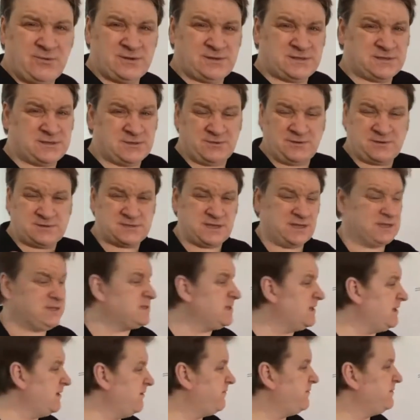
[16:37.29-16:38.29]
So say
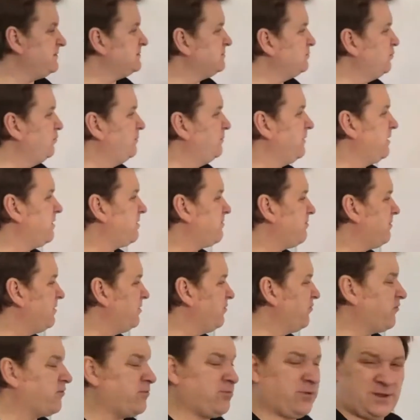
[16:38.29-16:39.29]
delivery is normally
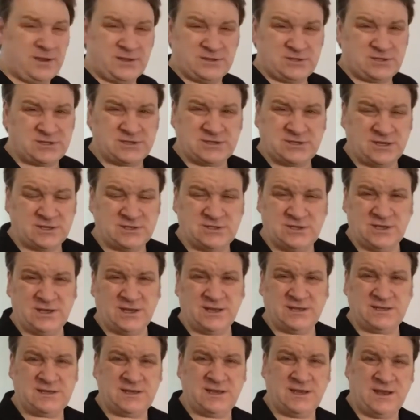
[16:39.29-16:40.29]
£300, I just charge you
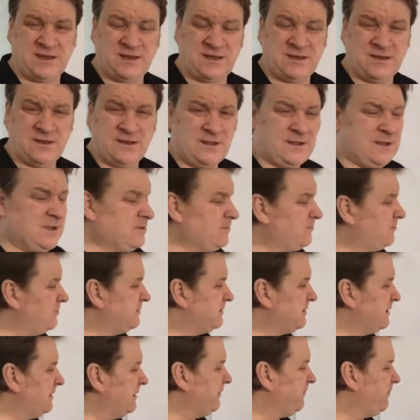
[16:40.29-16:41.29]
£99
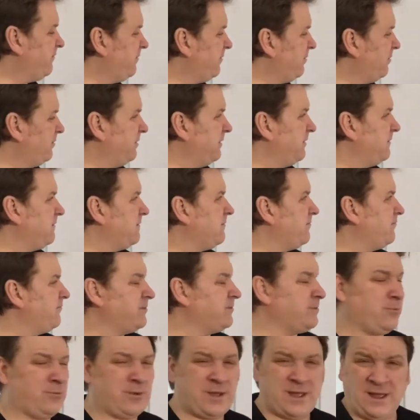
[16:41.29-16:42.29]
delivery on it. The
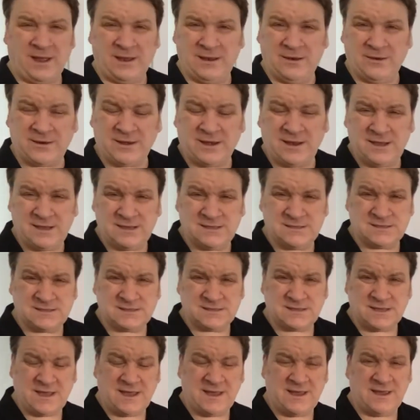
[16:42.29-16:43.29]
way I look at it is
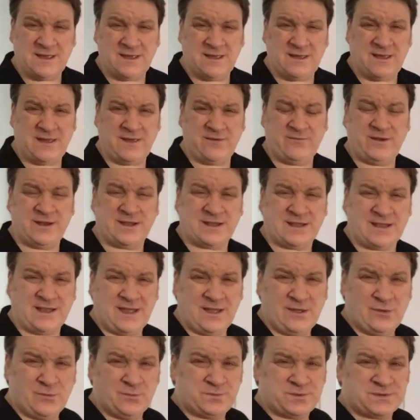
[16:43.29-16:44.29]
every little
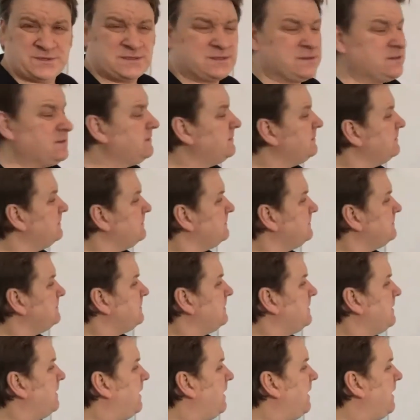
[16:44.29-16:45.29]
helps.
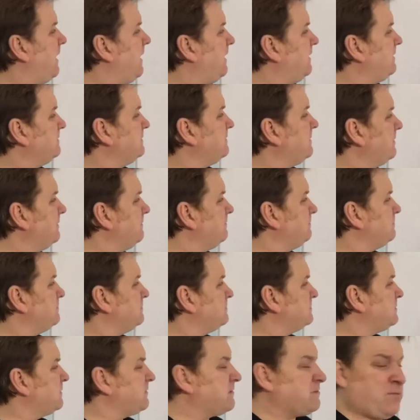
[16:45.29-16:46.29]
And
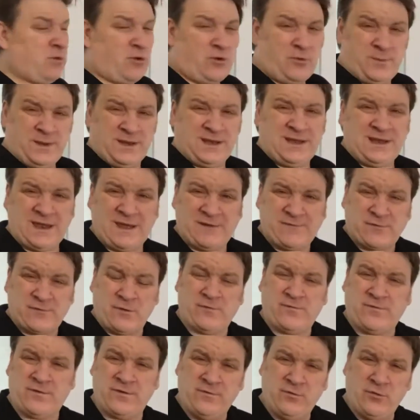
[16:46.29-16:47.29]
so the more money left over
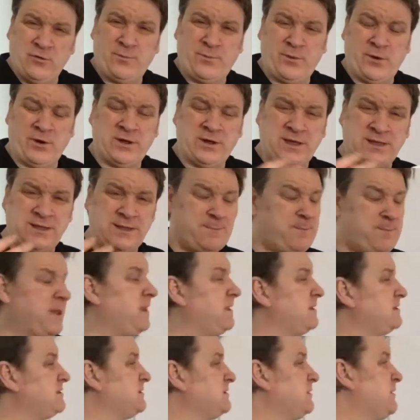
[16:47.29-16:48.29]
in your pocket, the better.
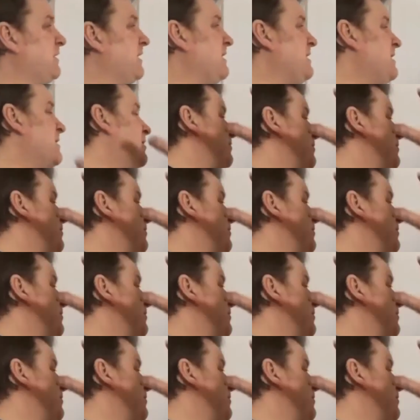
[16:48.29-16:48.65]
So there you go.